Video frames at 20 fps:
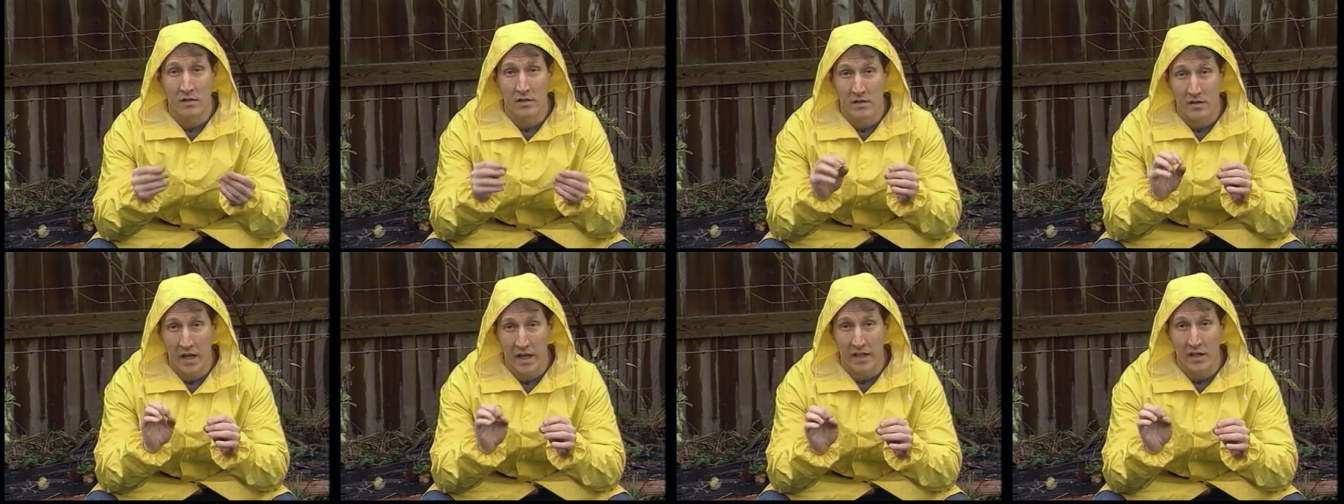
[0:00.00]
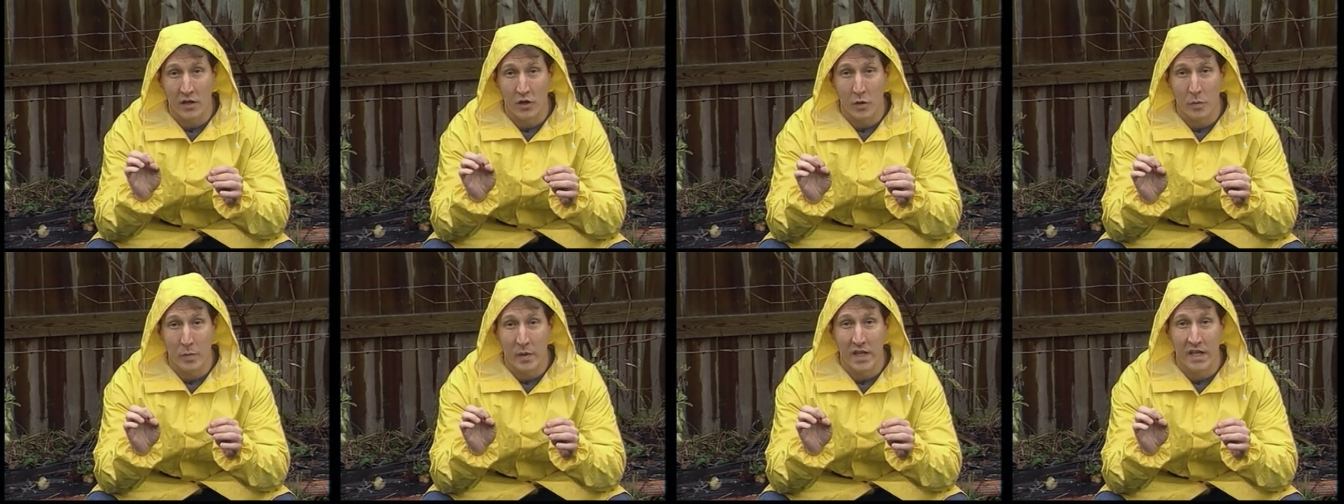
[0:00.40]
like little
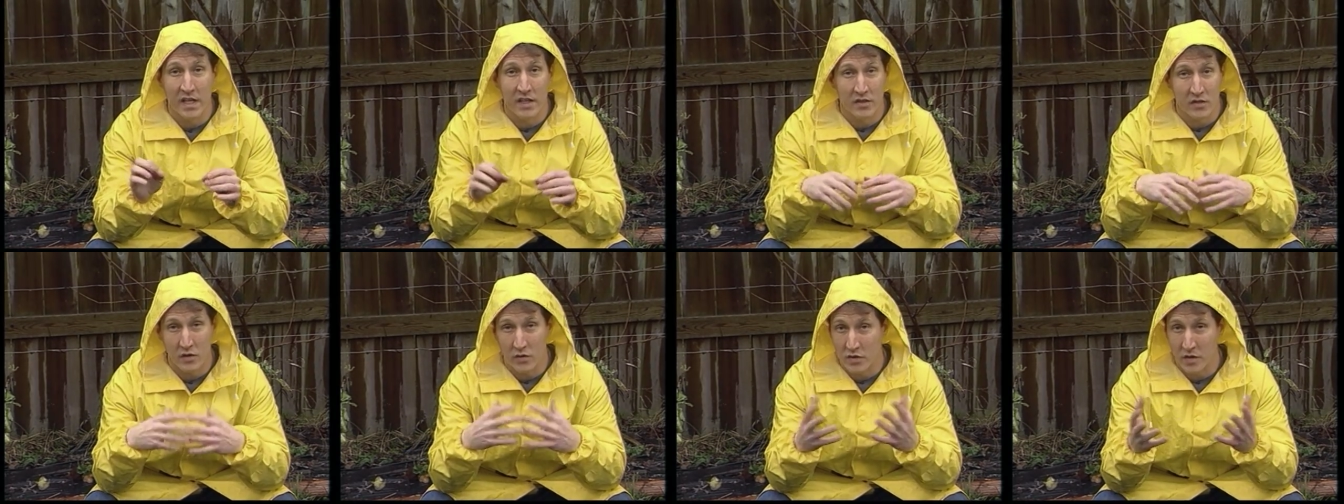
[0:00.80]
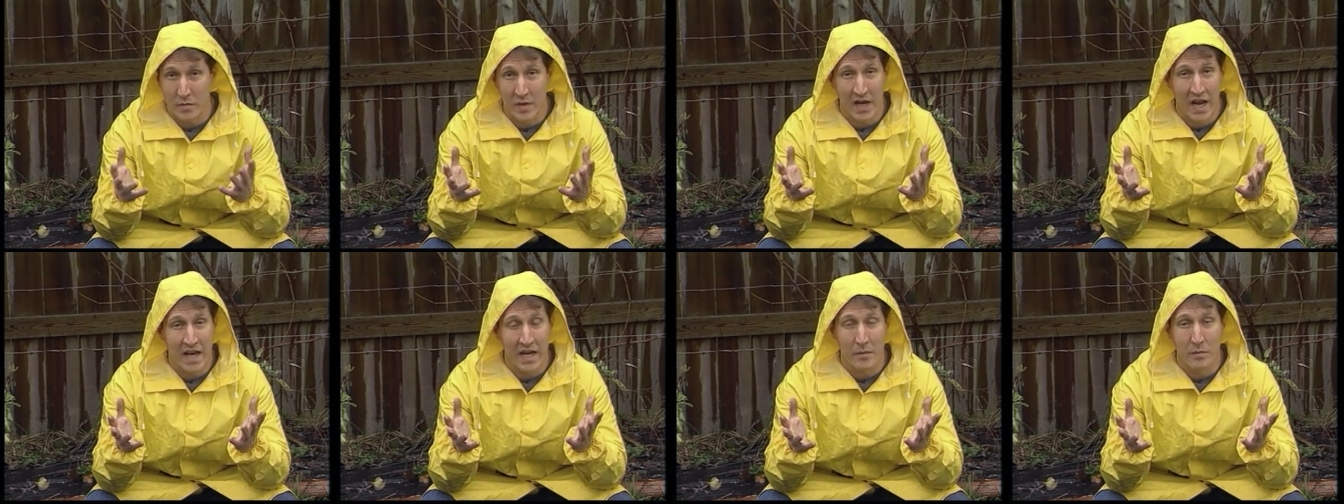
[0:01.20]
peas, use them in
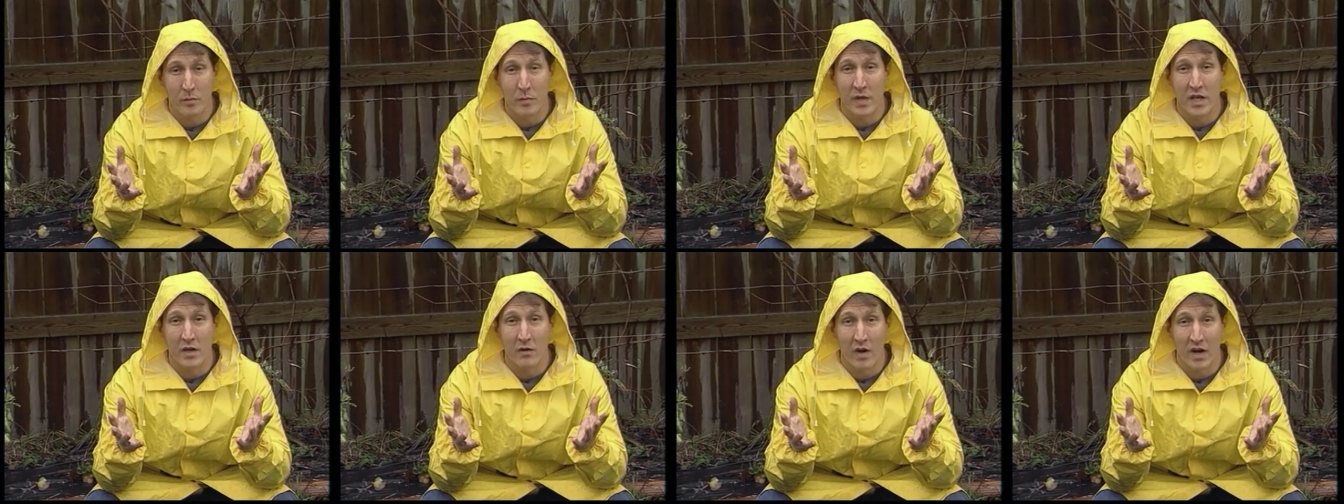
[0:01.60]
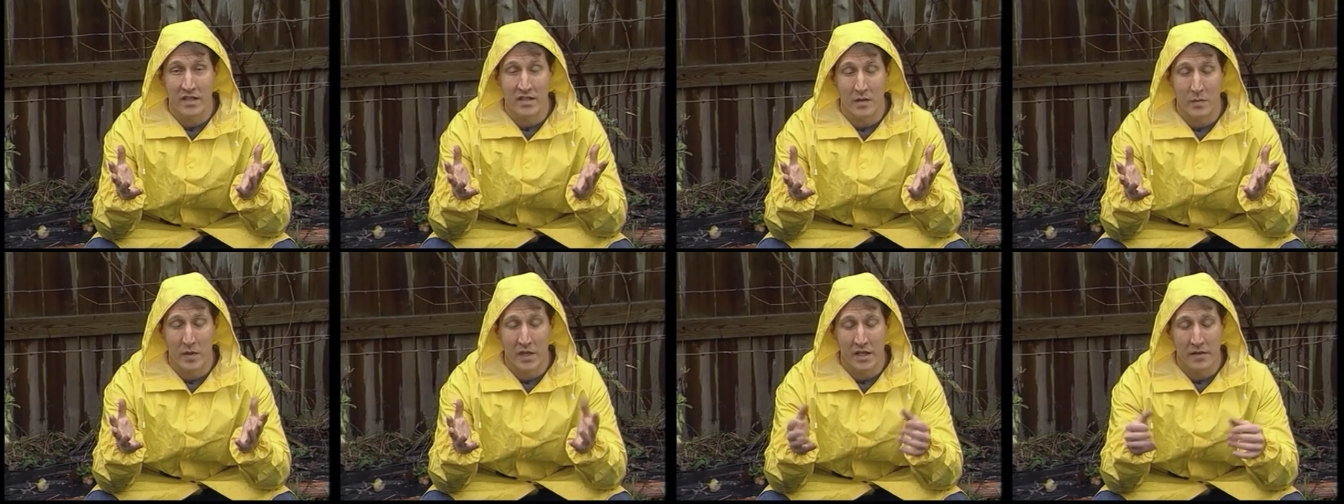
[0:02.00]
any pea
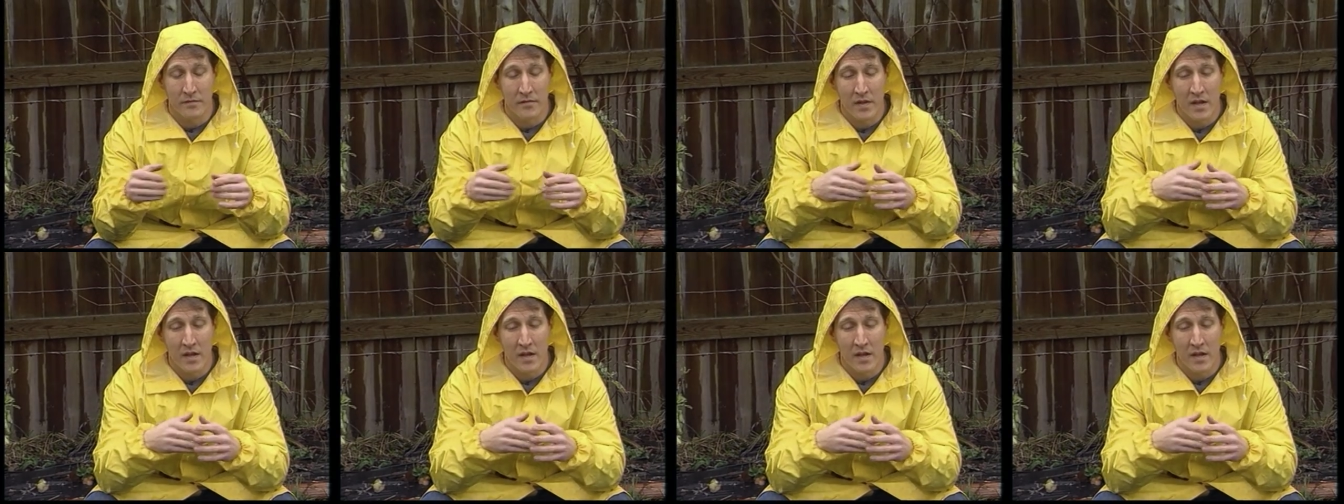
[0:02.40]
recipe.